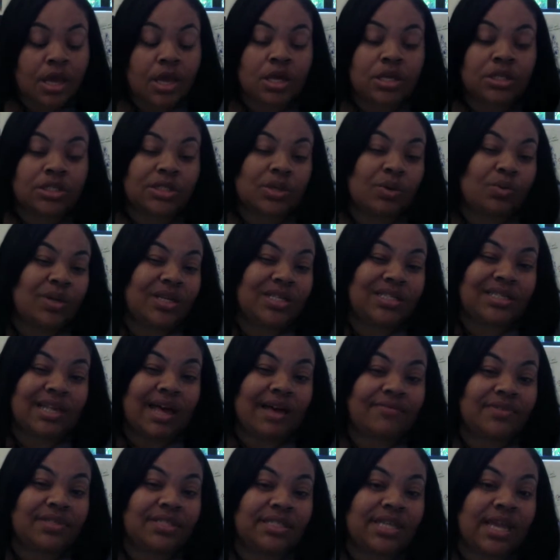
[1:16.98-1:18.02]
So what does
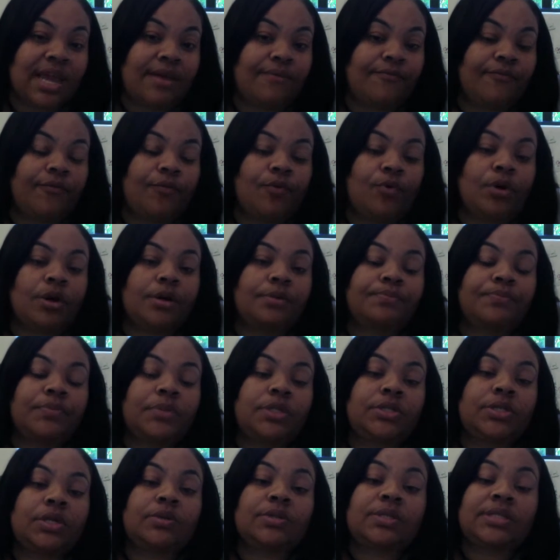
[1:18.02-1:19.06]
S.A.V.A. stand for?
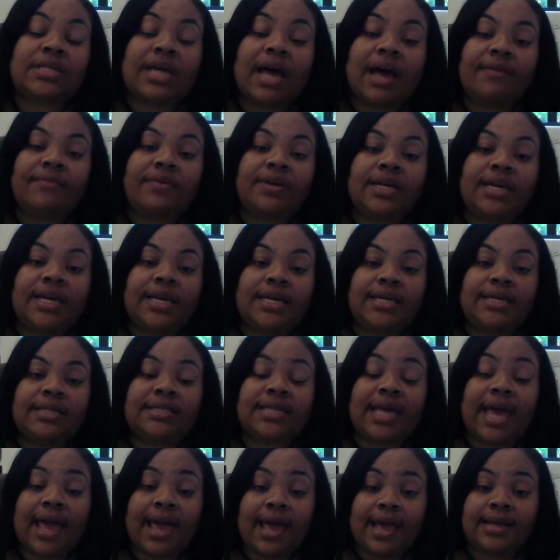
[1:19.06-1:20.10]
So S.A.V.A.
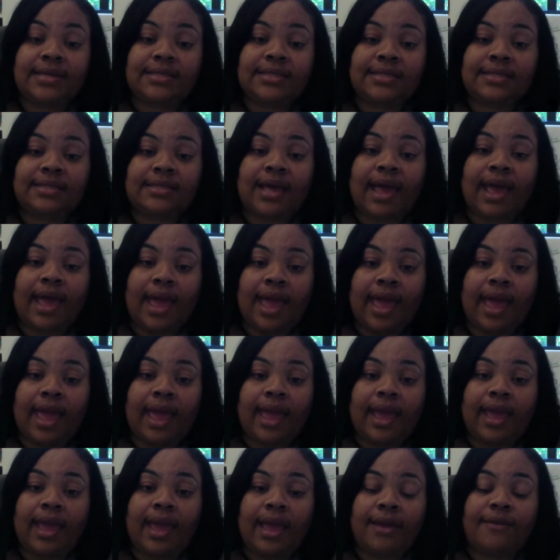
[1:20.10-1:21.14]
is
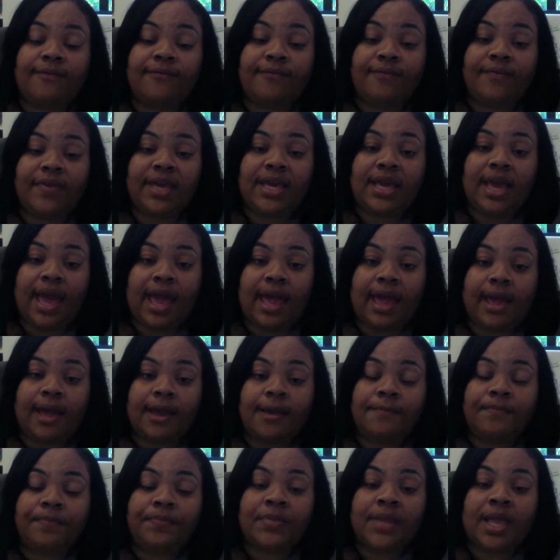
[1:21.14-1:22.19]
S-A-V-A,
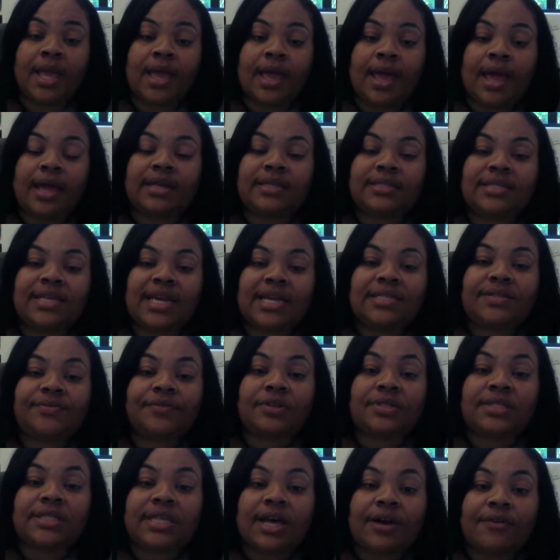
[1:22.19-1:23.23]
and it stands
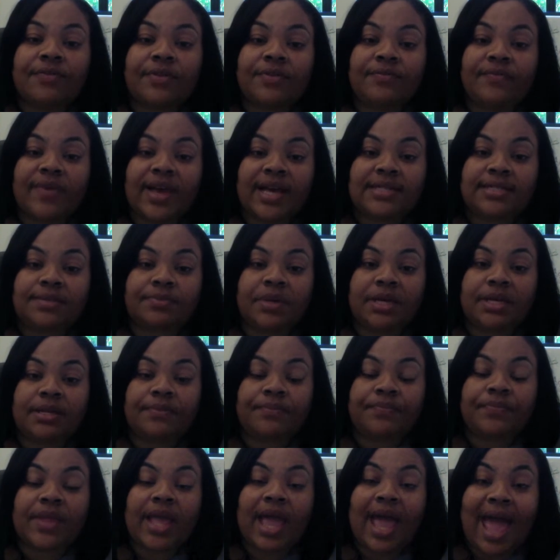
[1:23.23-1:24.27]
for Self-Investment,
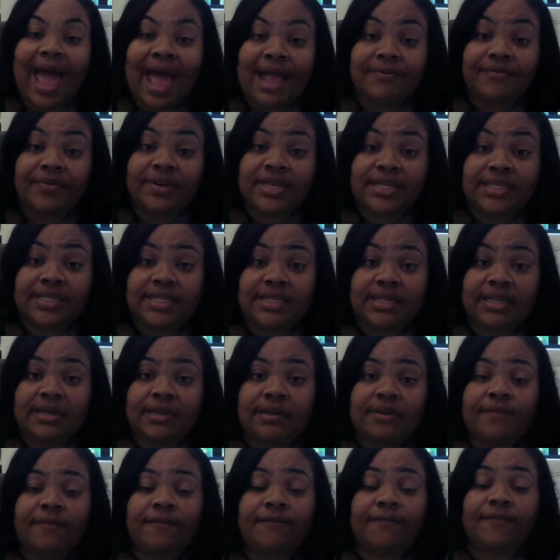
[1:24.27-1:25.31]

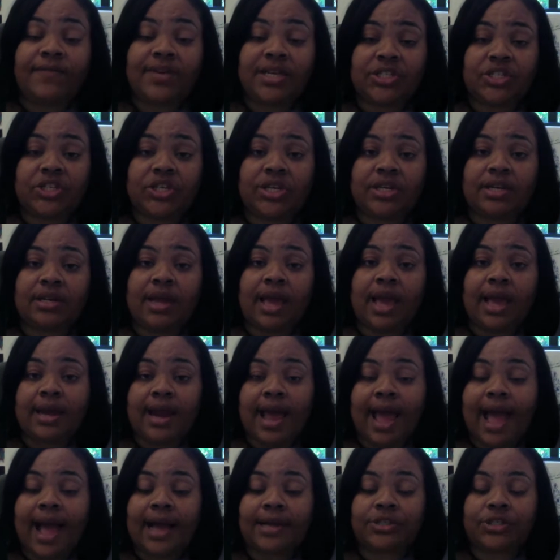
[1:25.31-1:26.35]
Advocacy, Vision, and
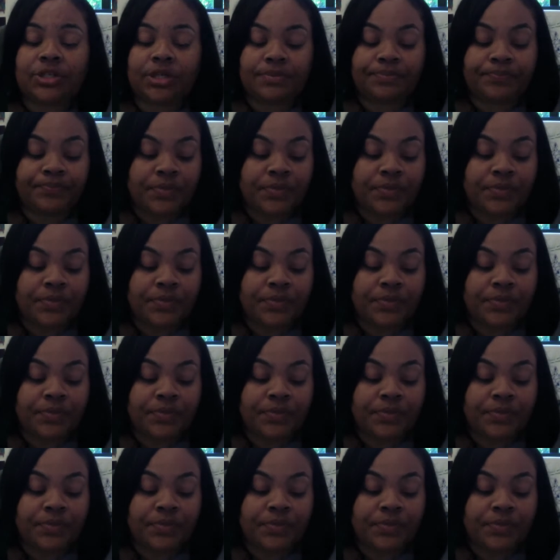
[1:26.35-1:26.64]
Action.